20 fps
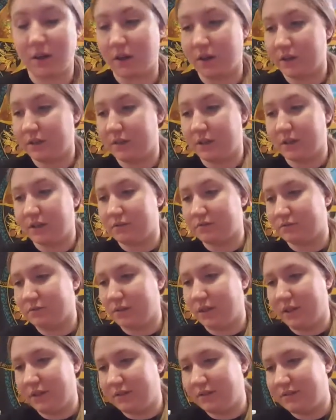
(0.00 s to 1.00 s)
card in there.
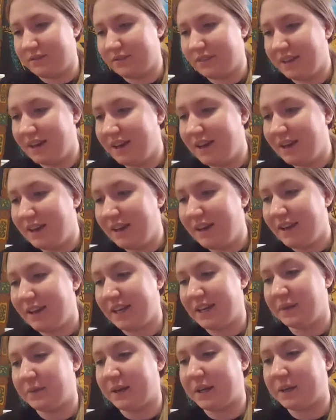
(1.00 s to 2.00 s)

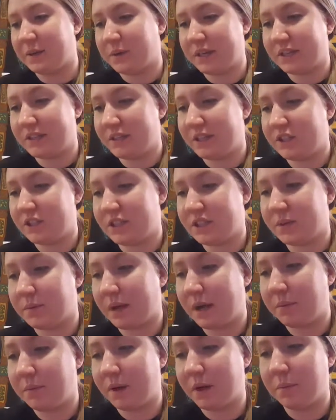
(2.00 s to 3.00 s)
Anyway, quickly, just to
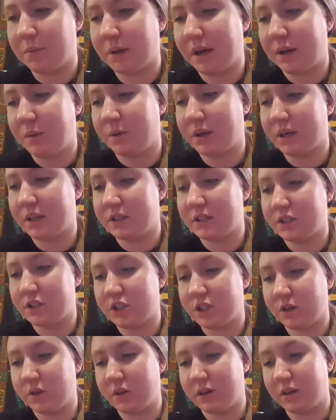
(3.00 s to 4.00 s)
wrap up, I want to
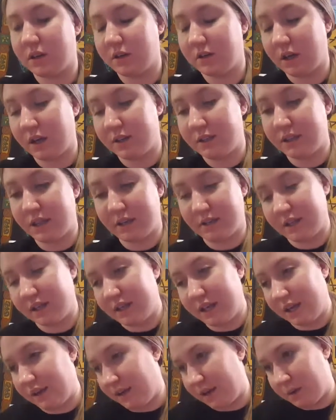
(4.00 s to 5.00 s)
show a deck that
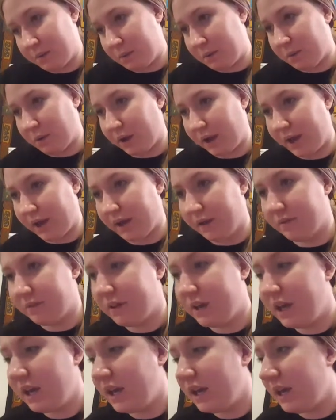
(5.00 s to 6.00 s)
not a lot of people have.
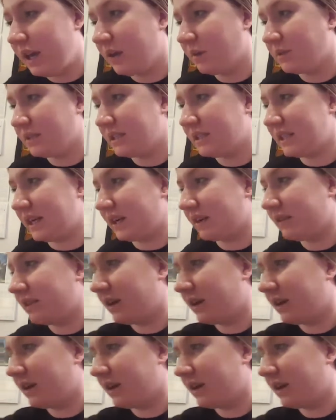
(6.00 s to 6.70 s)
It was a deck